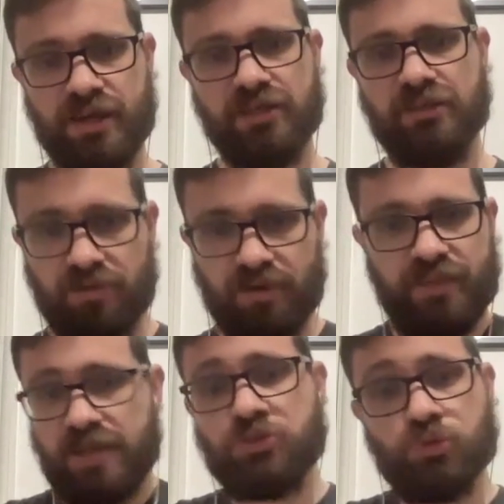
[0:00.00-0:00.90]
they
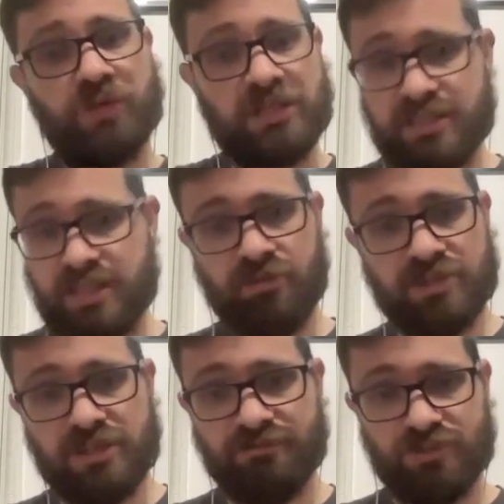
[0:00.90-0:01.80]
that's already there
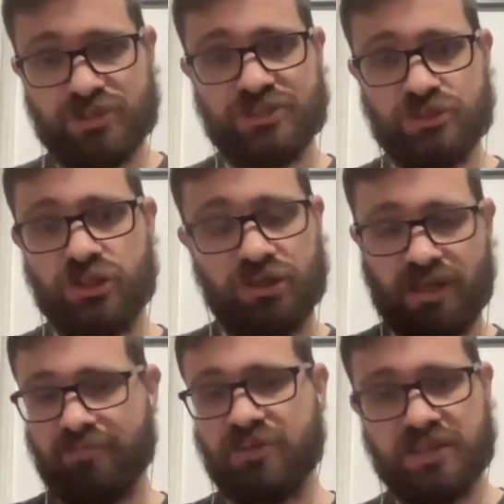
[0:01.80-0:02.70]
in the footer, so you don't even
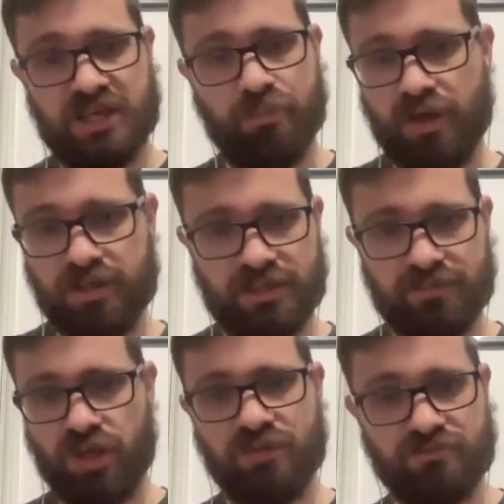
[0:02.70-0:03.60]
have to think about it. They've
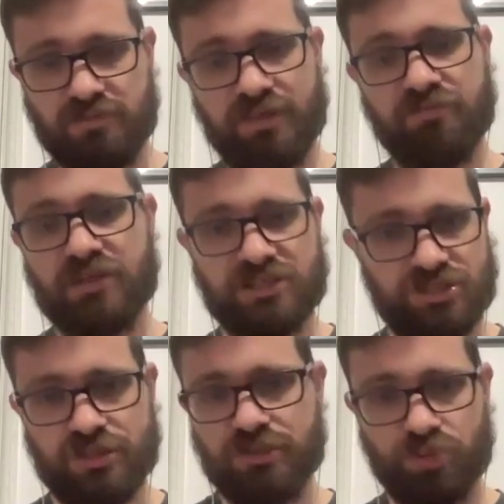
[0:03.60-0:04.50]
kind of given it to
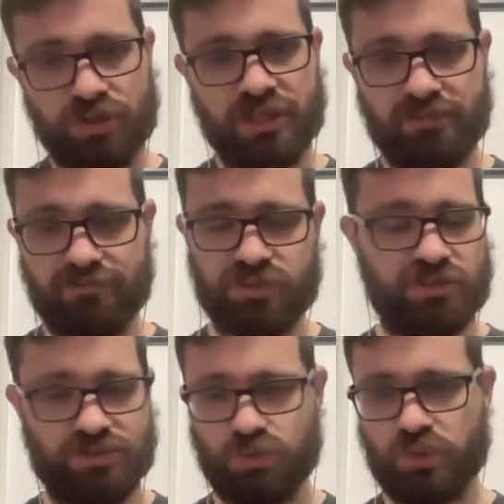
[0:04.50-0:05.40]
you, put it in the footer,
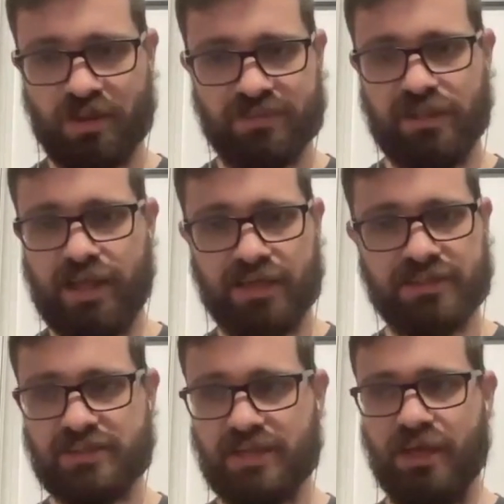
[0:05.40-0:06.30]
it's automatically
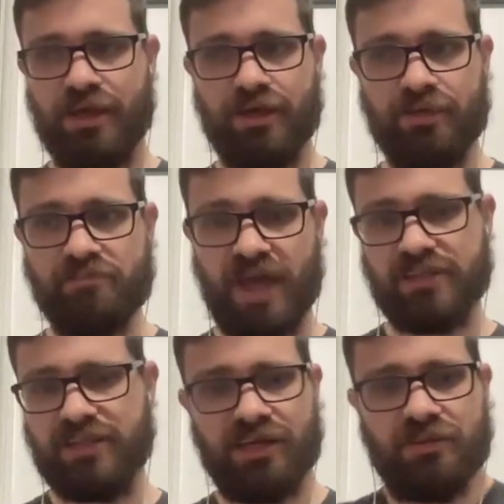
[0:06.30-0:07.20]
added, and
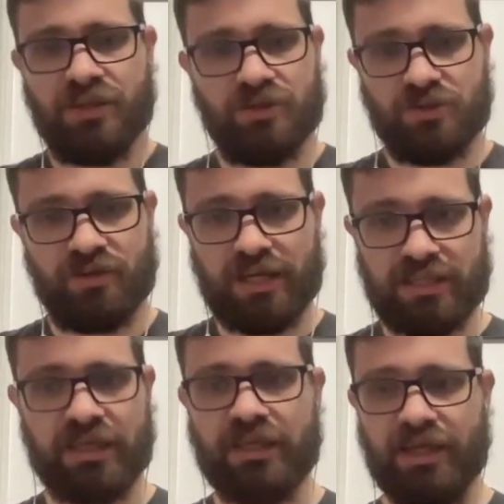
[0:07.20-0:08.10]
yeah, they're not doing
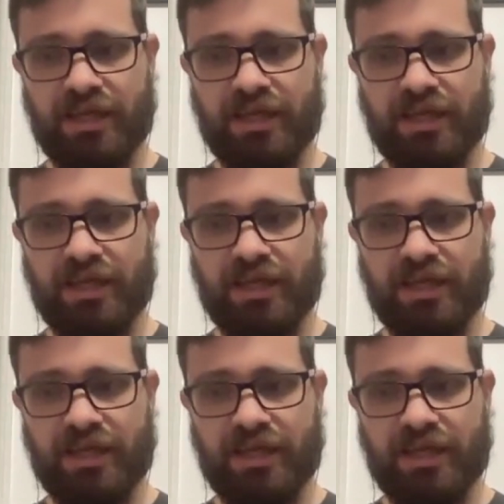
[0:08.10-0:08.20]
anything.